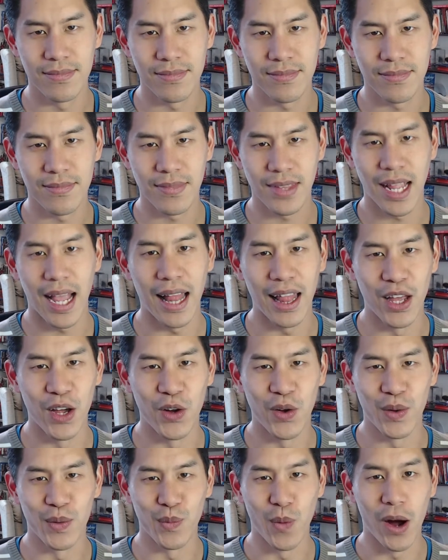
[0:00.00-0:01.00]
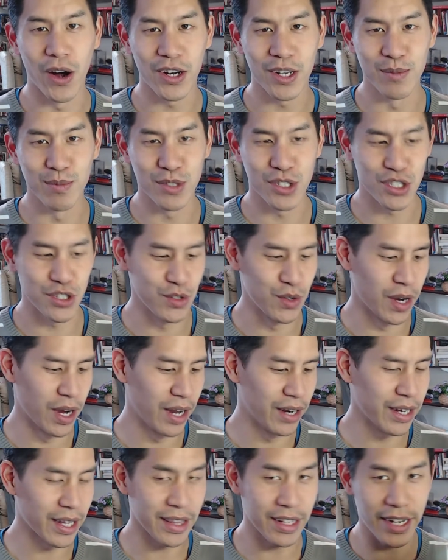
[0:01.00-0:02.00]
Hello and welcome to
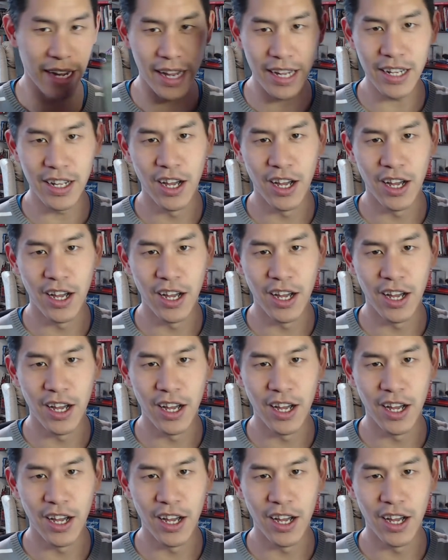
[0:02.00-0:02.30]
another day